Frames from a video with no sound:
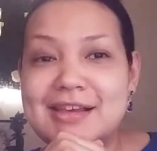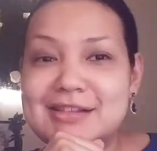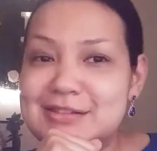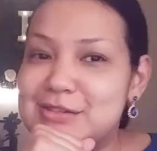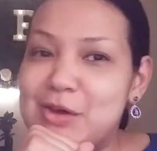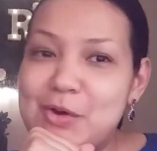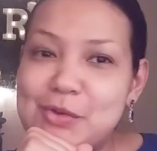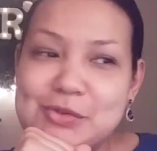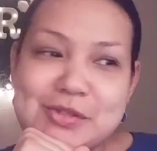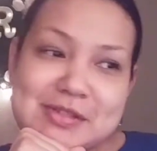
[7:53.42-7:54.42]

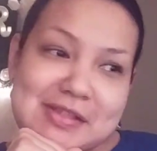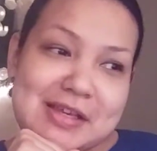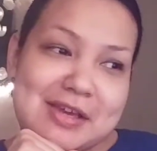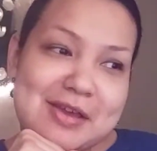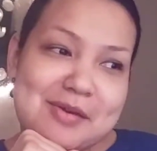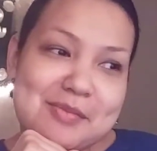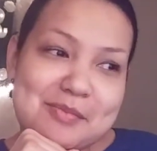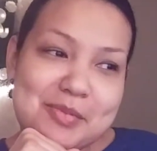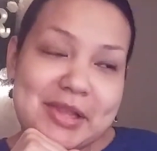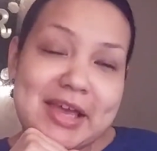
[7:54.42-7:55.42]
So to see
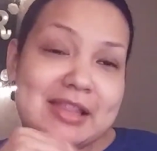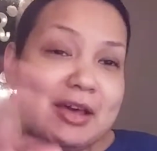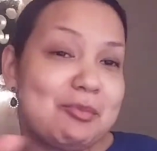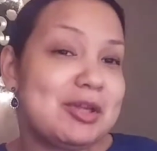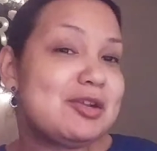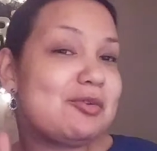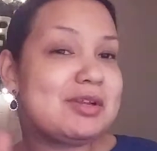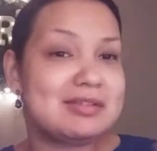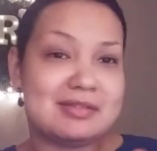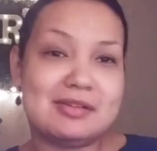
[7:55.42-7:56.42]
him play that we don't
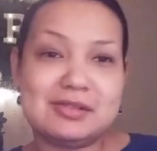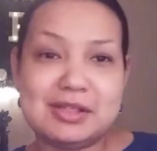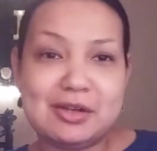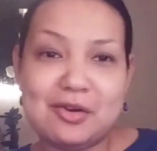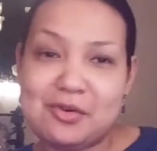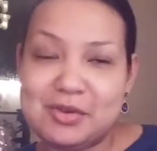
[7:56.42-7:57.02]
necessarily know,